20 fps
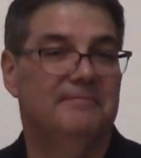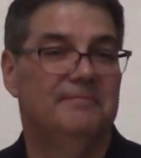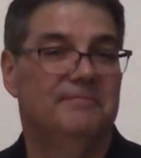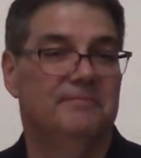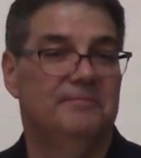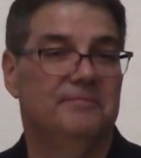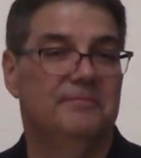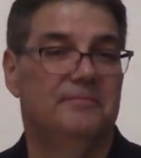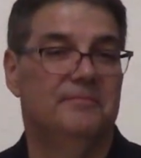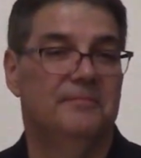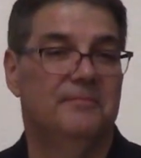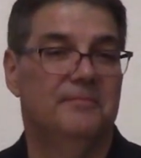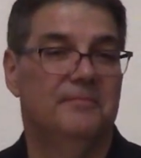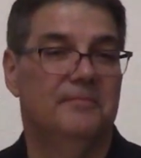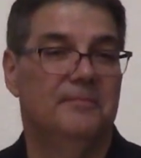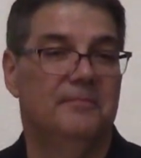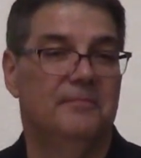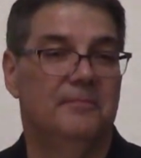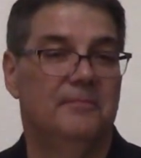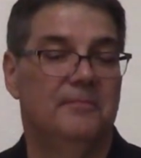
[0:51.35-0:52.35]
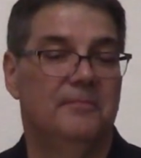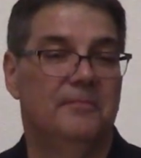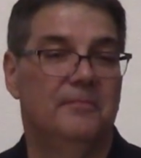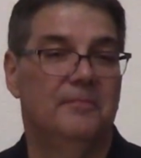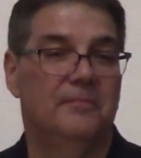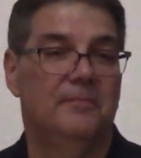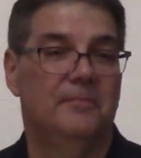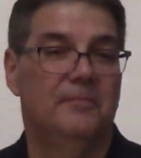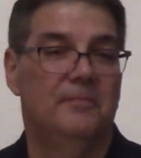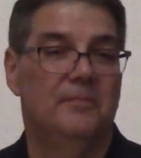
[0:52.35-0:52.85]

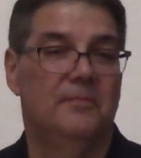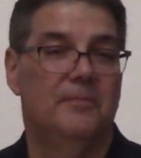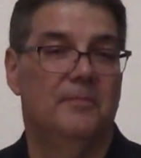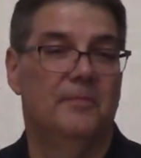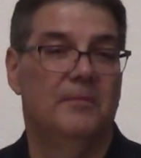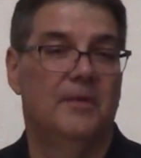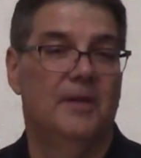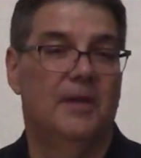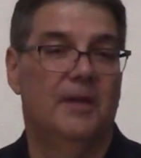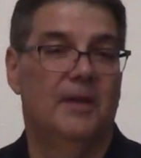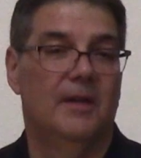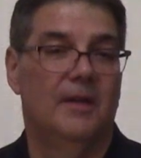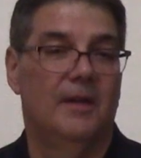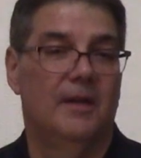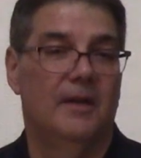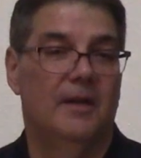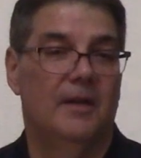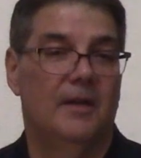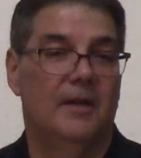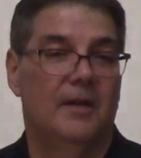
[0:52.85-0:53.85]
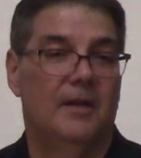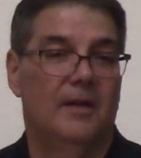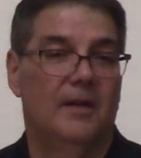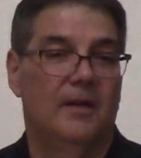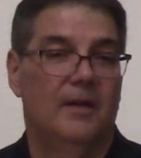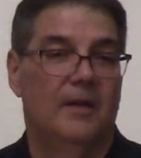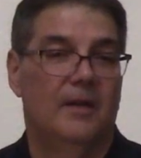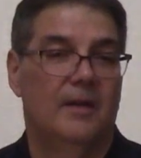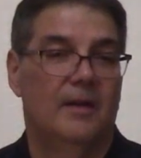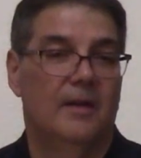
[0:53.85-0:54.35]

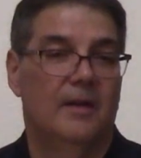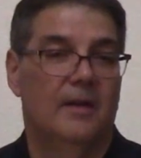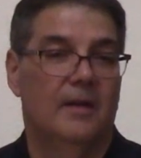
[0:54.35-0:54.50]
Nobody speaks.